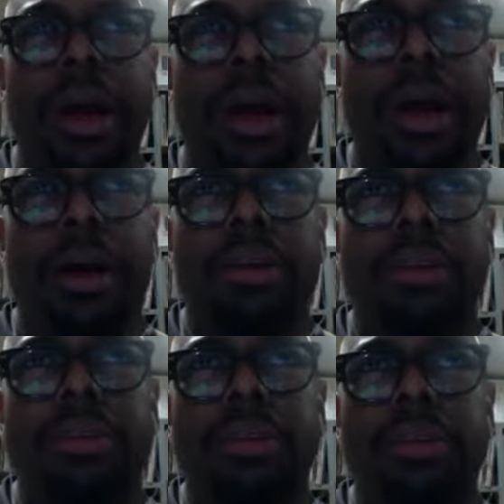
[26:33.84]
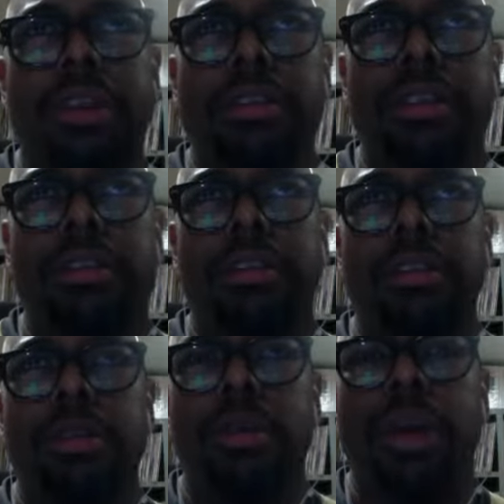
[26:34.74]
Uh, she says,
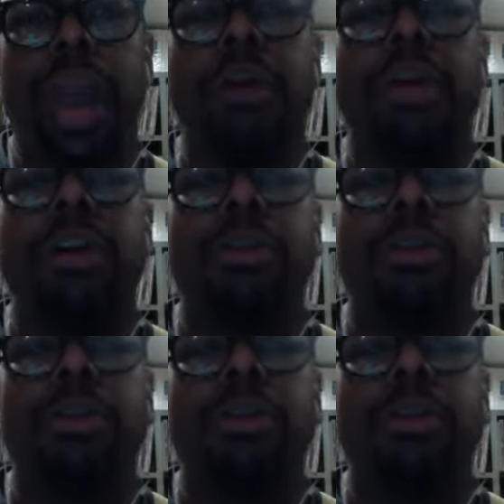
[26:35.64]
listen, you carry your